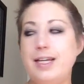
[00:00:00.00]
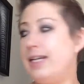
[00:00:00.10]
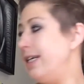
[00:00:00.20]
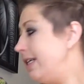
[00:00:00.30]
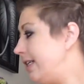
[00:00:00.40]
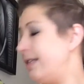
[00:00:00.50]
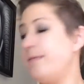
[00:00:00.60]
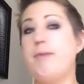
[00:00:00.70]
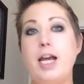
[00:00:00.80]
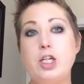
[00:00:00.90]
is
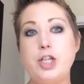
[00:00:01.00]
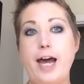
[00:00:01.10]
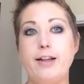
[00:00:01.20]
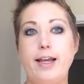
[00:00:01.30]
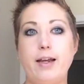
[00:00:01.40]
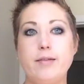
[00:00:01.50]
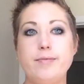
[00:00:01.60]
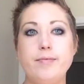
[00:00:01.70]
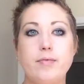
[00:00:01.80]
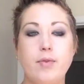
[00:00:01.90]
my chatelaine.